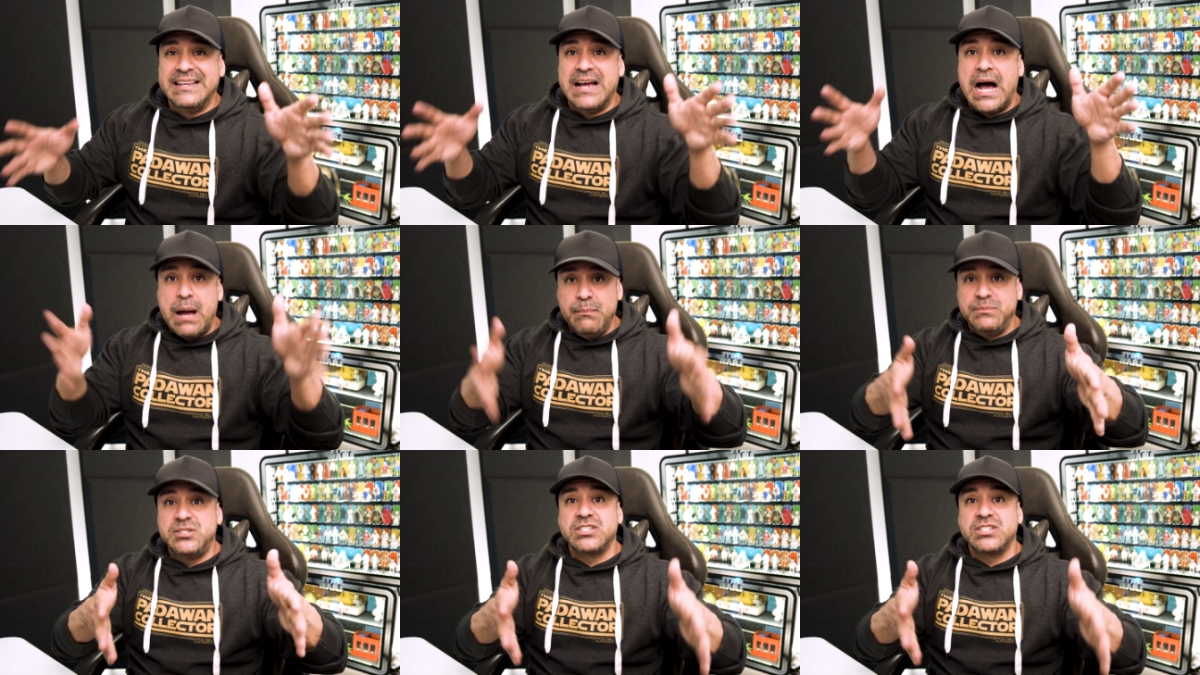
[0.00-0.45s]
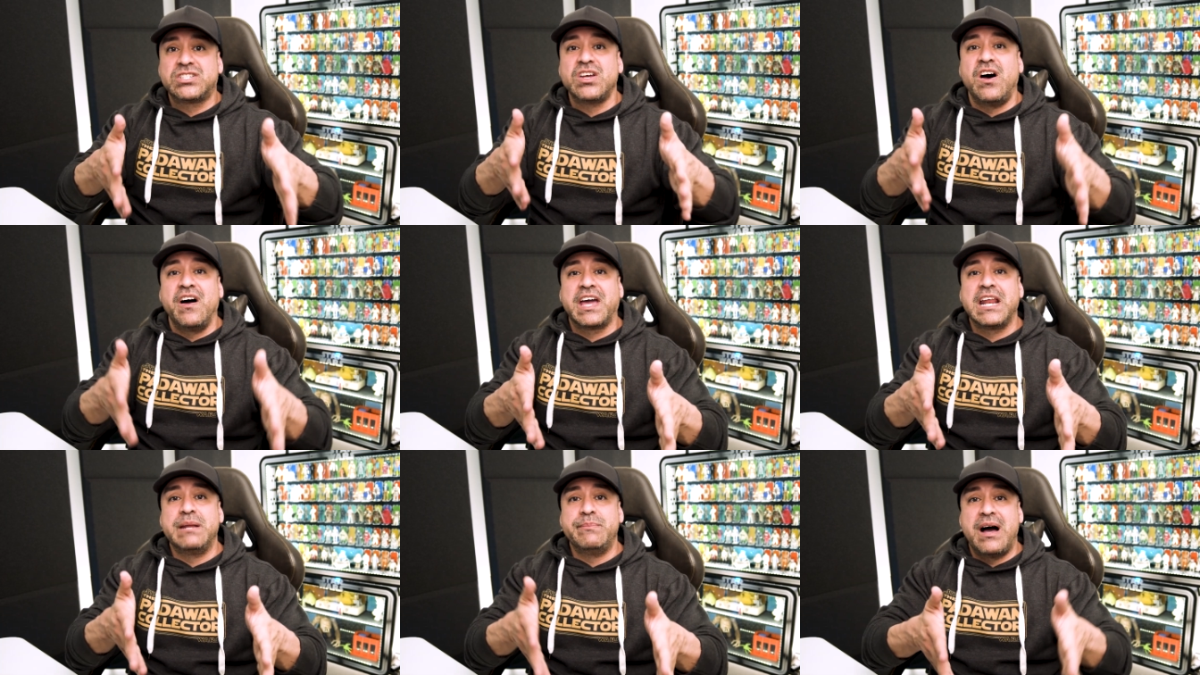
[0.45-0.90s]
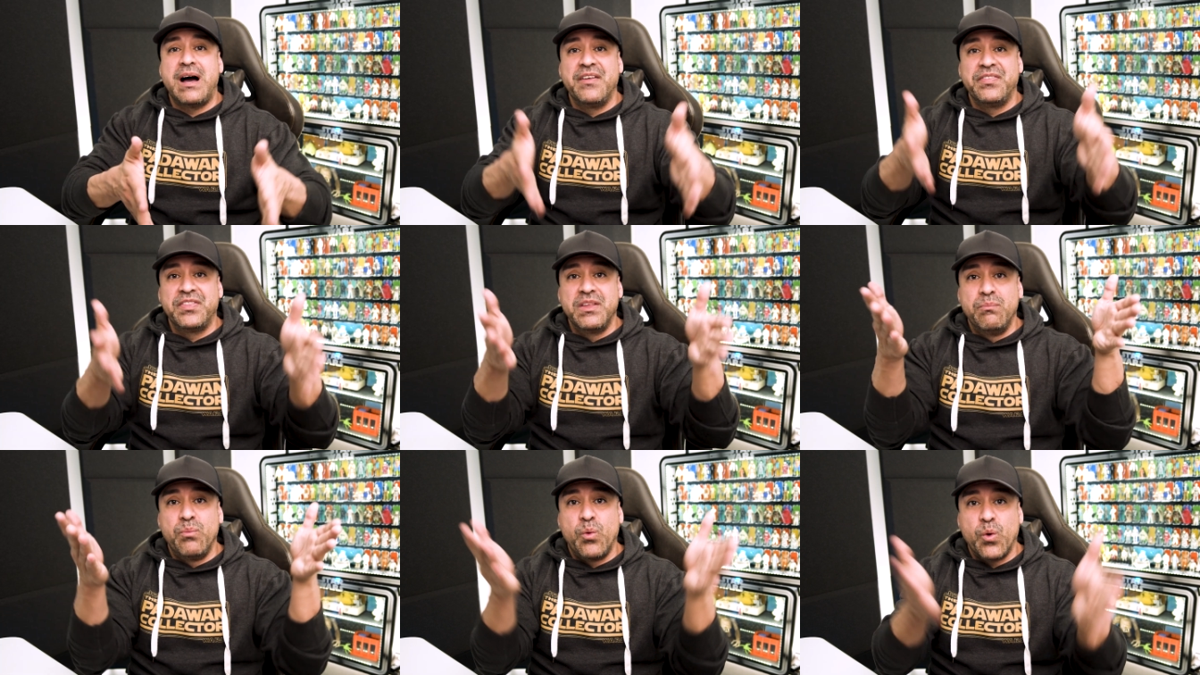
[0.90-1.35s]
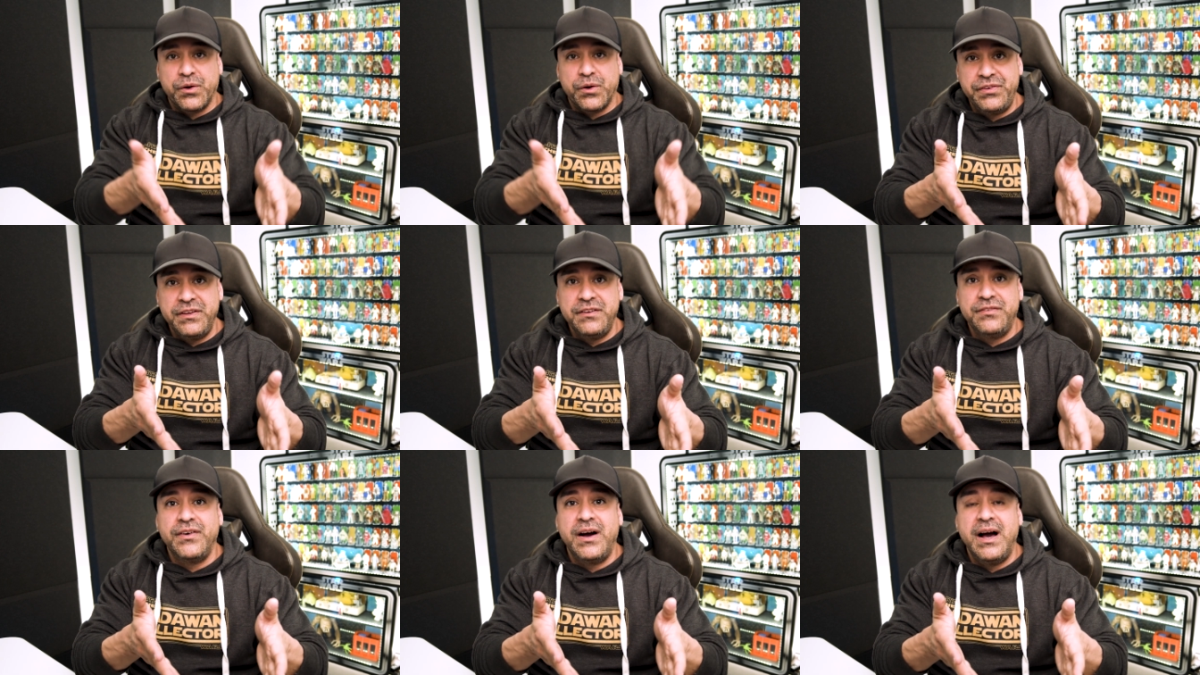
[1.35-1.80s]
I'm just talking about the
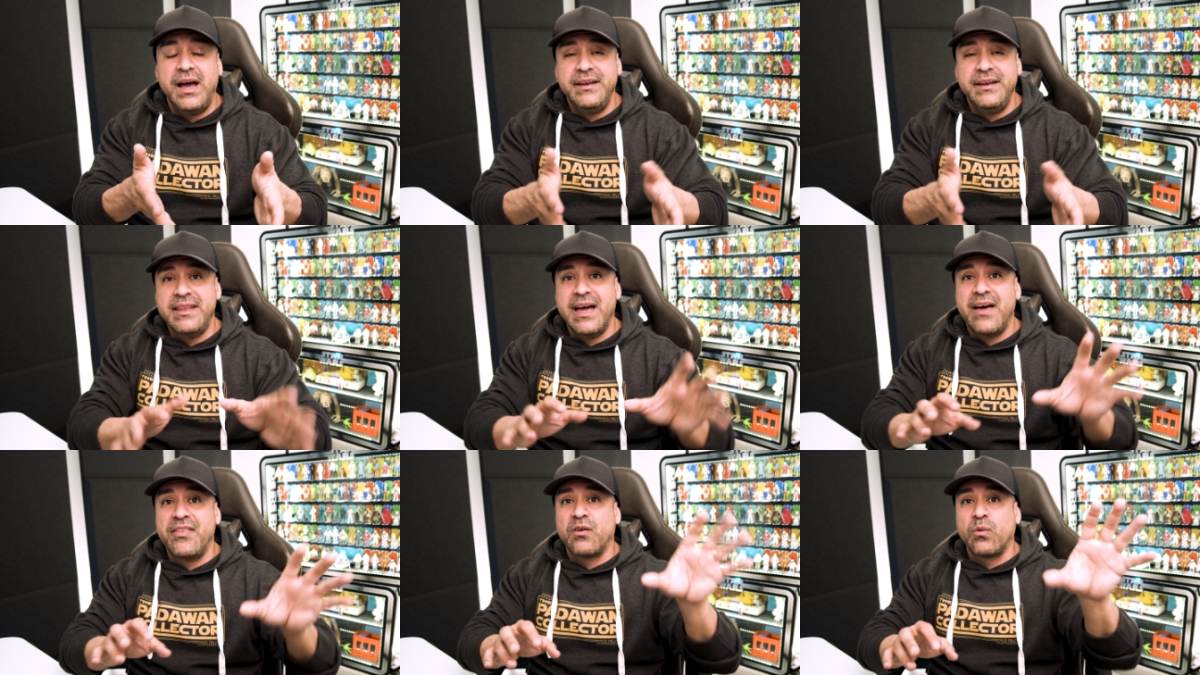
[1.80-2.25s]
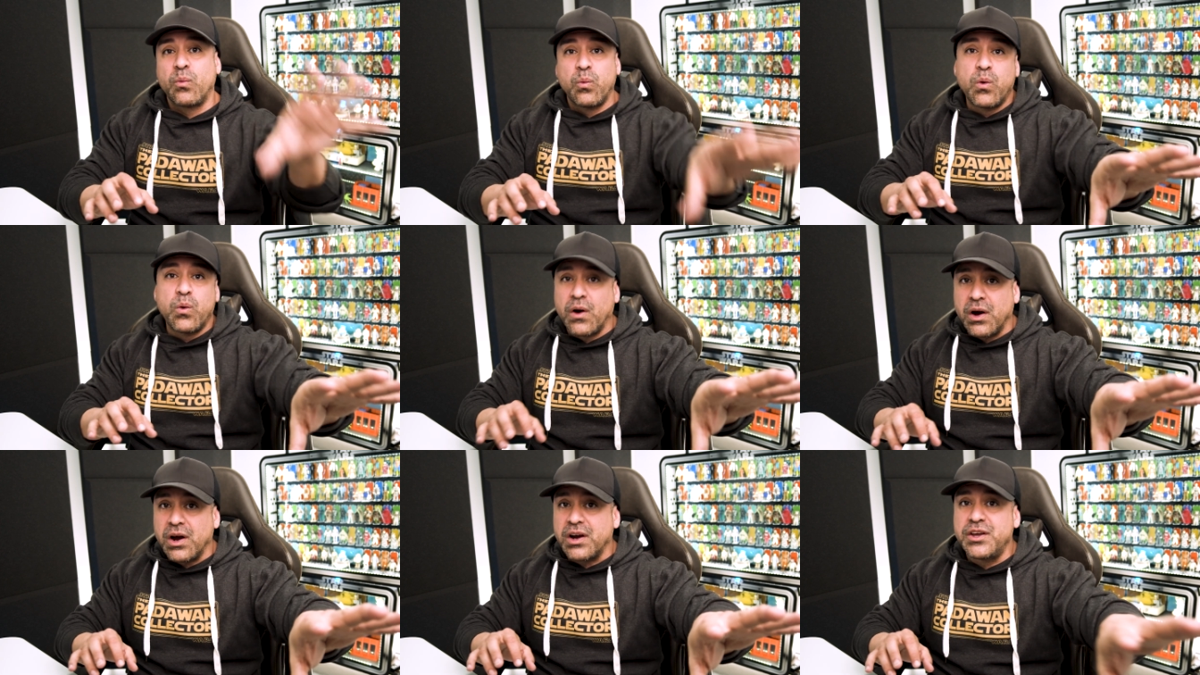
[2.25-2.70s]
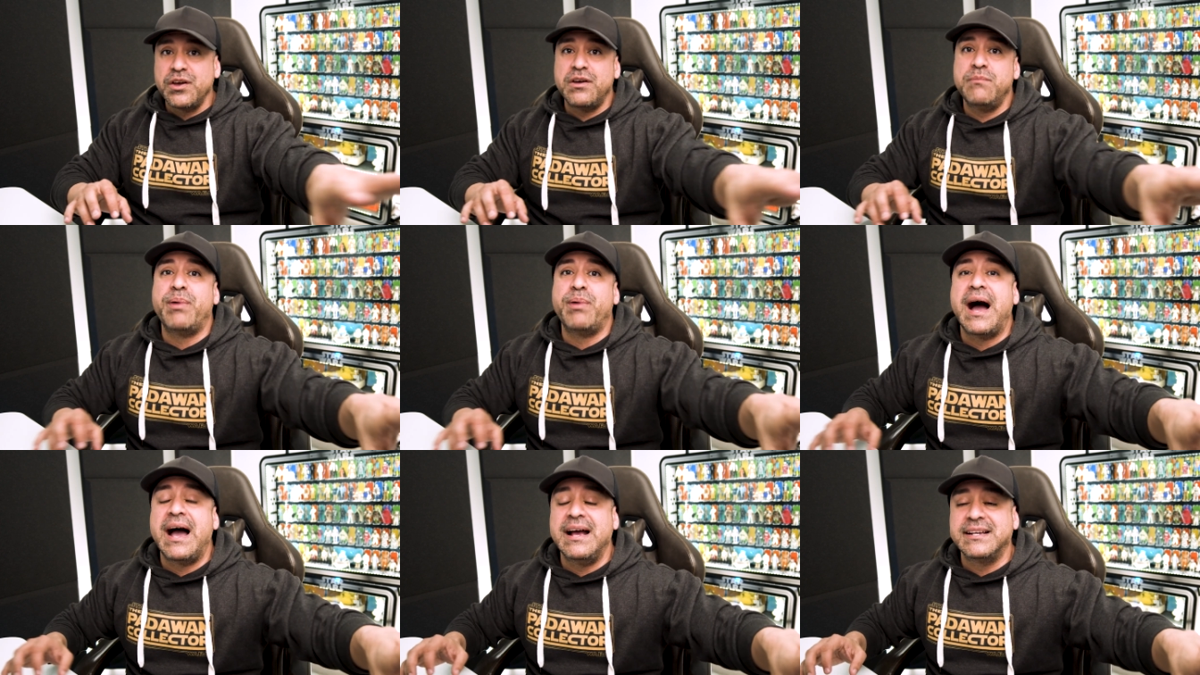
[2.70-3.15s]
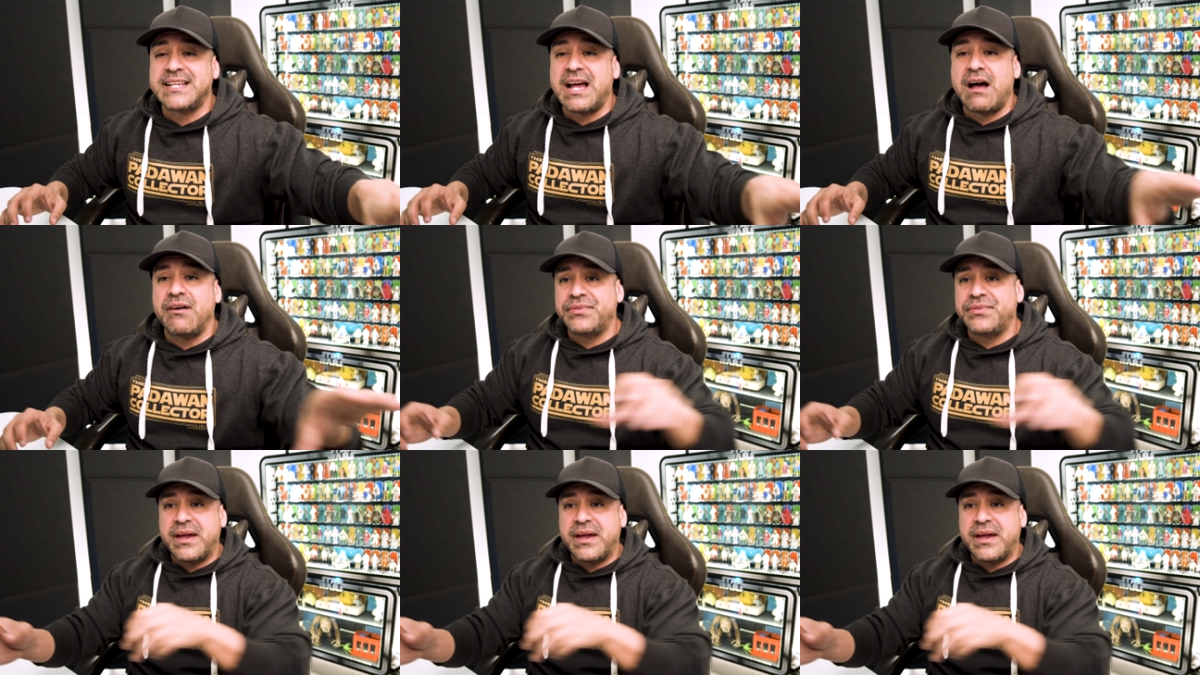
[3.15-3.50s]
Morphe Find. Now, there were good buys out